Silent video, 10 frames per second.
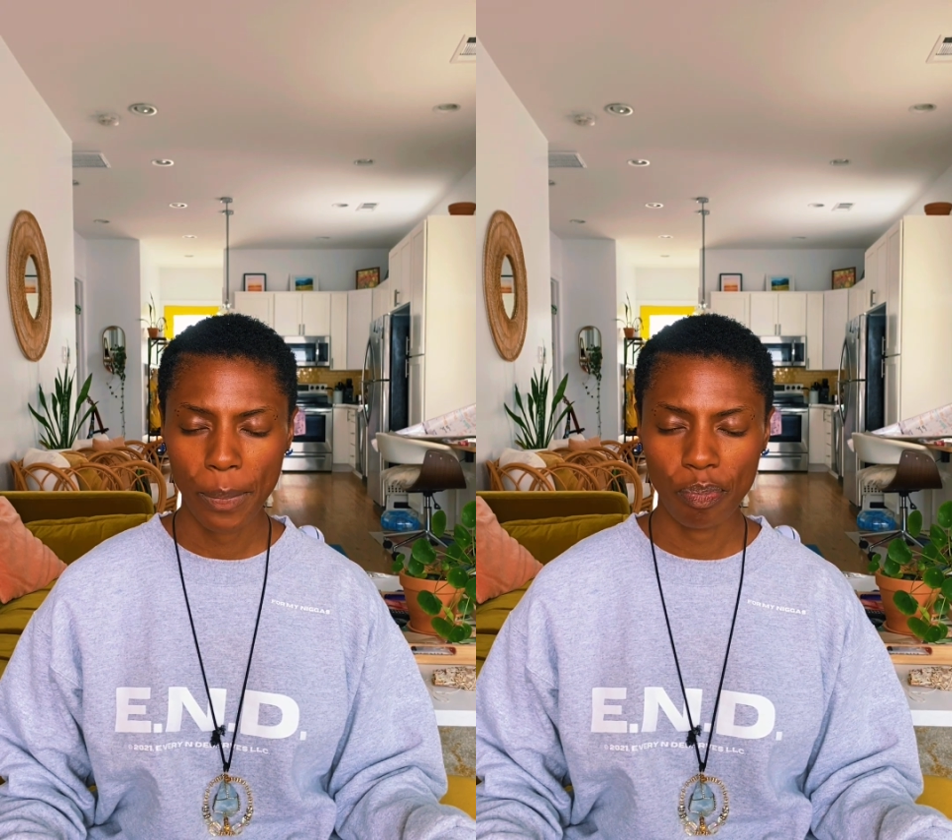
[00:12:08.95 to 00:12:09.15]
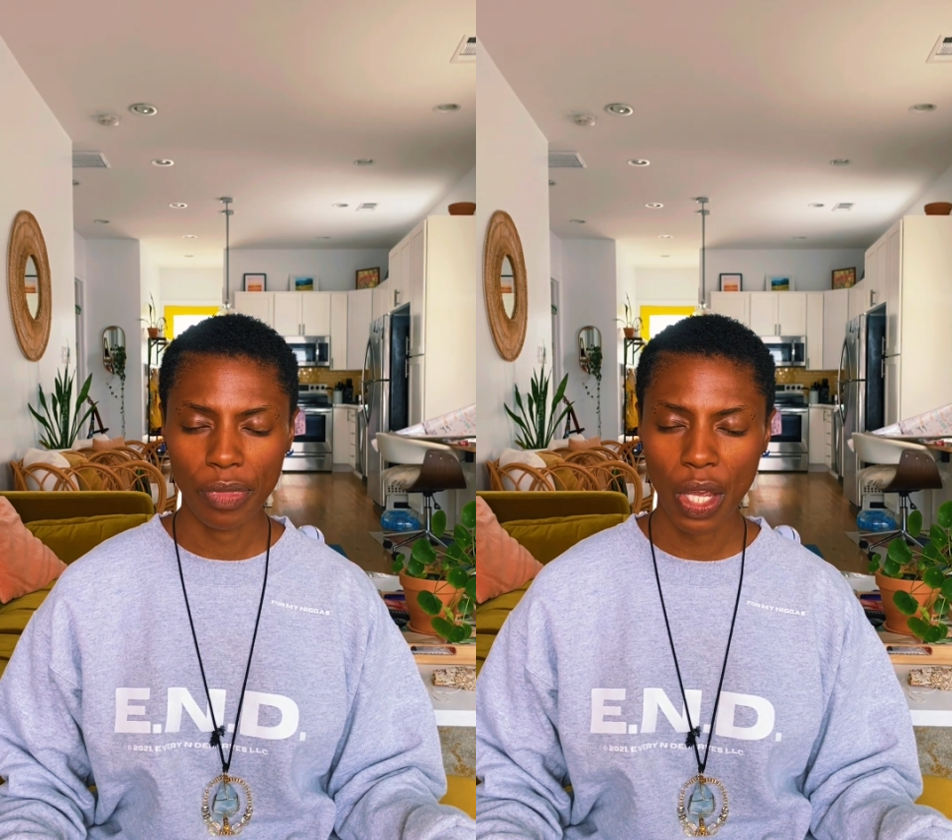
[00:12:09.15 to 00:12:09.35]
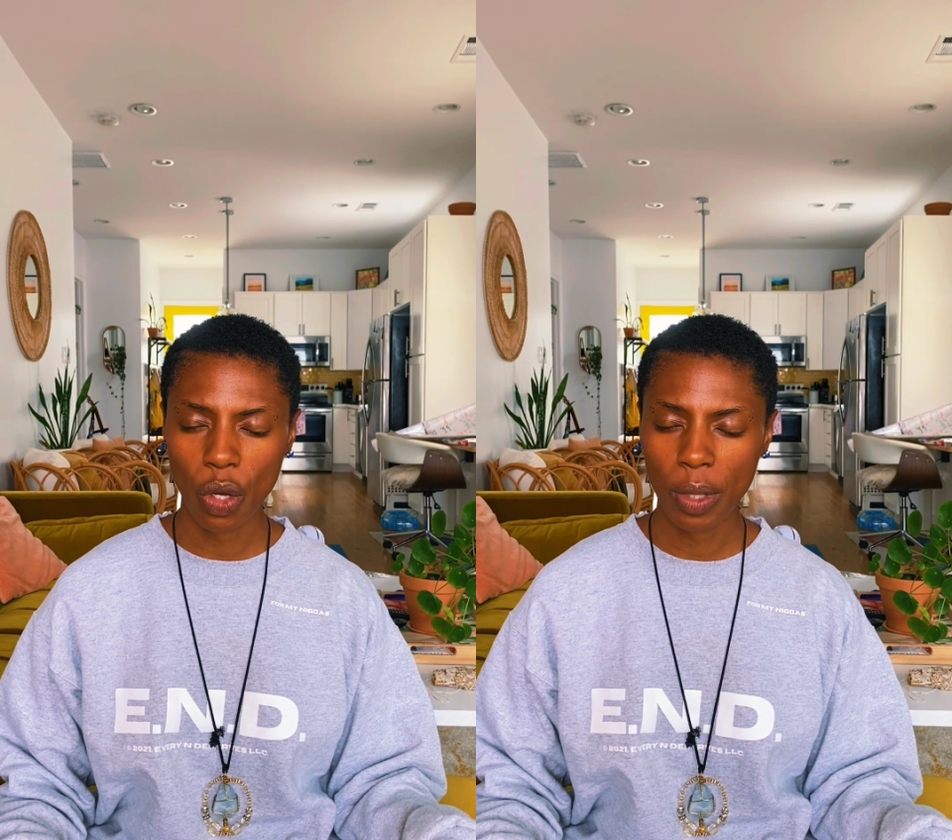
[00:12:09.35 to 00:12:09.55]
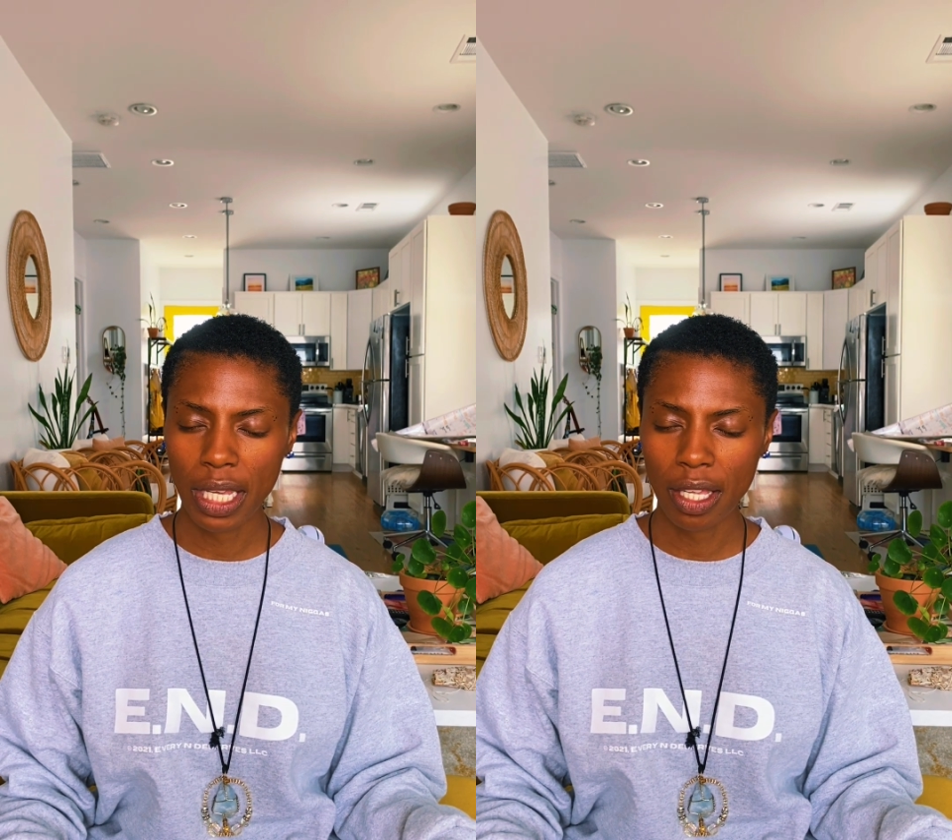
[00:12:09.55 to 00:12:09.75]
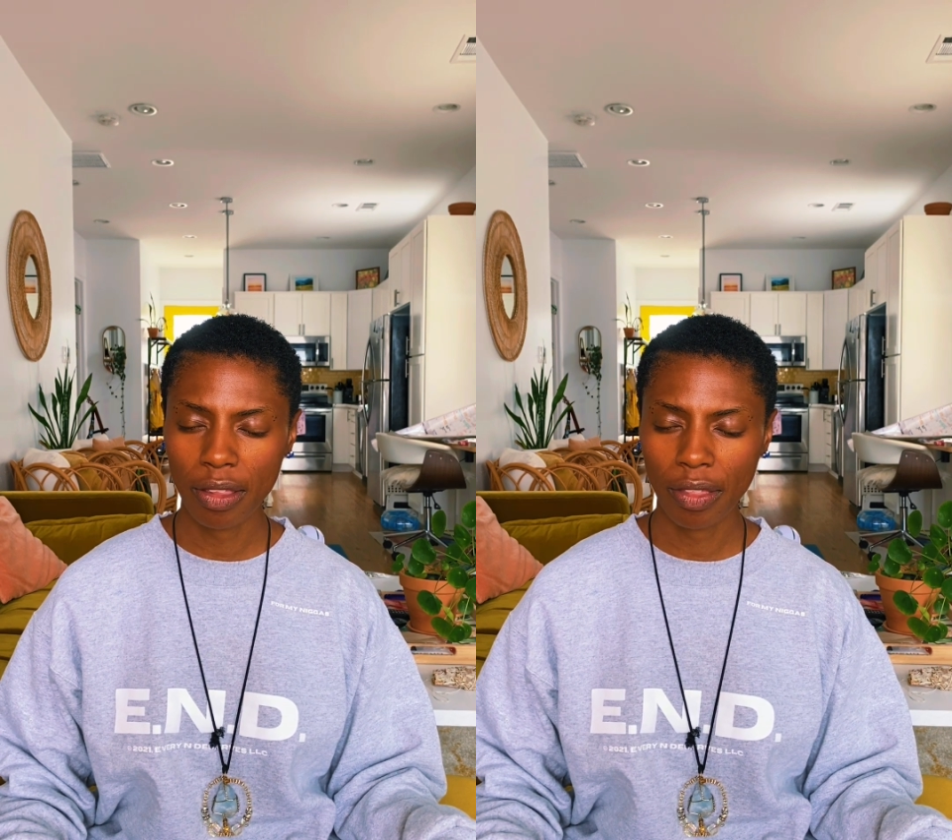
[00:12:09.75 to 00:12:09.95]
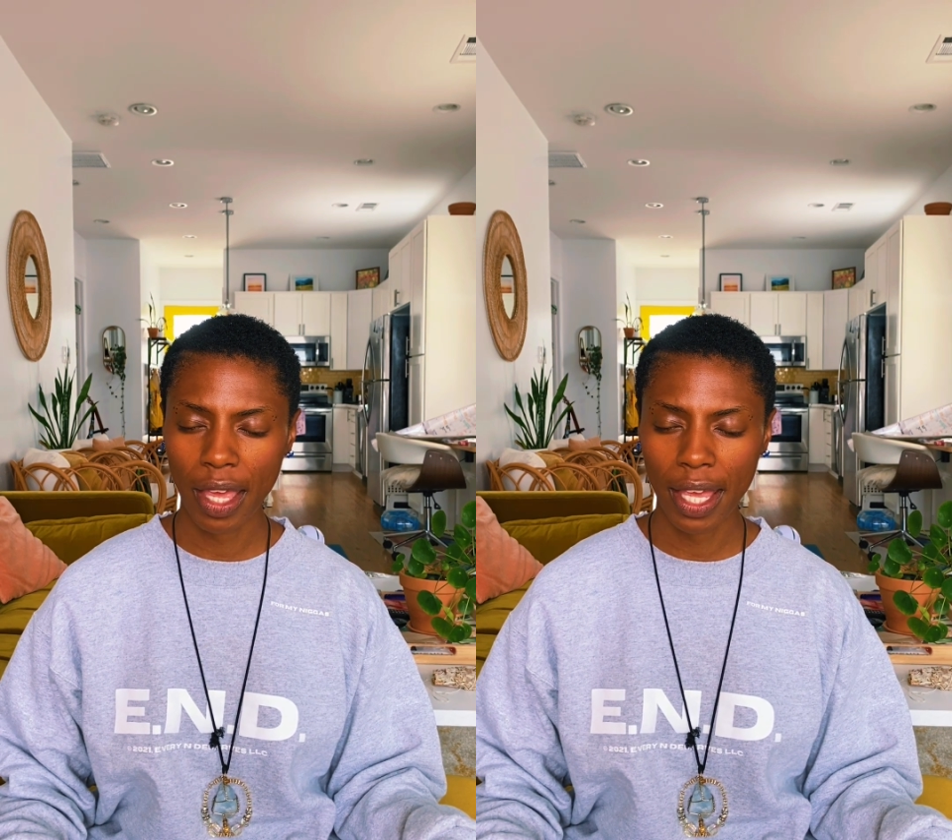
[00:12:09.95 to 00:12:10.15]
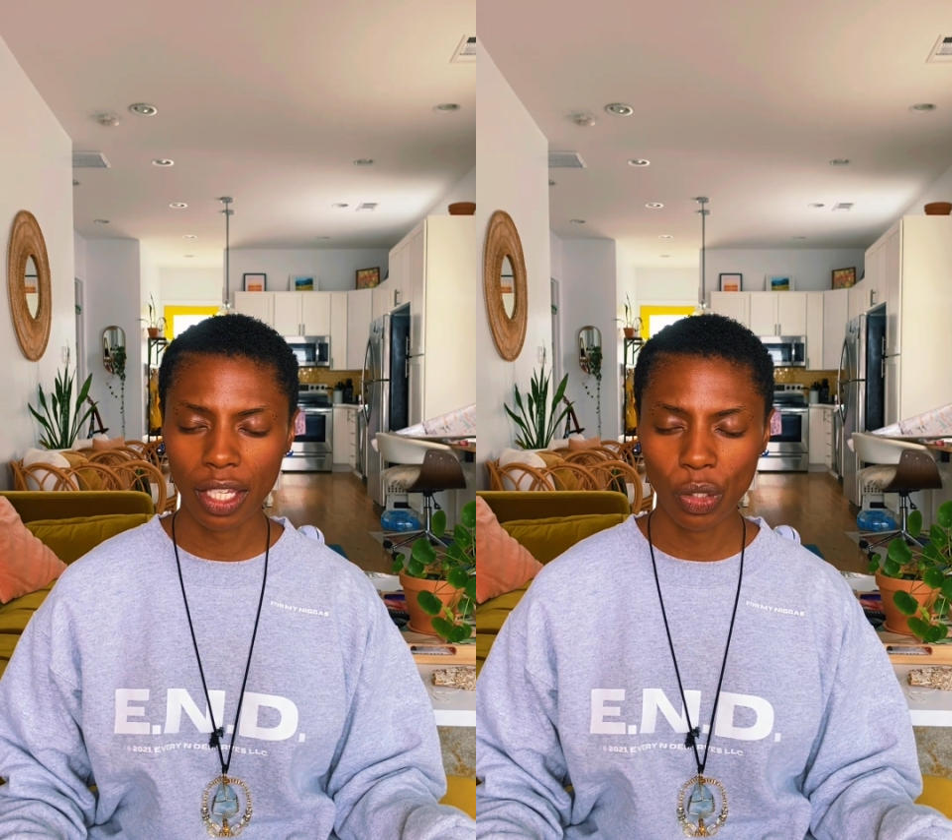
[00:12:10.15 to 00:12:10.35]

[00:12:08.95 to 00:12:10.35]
knowing that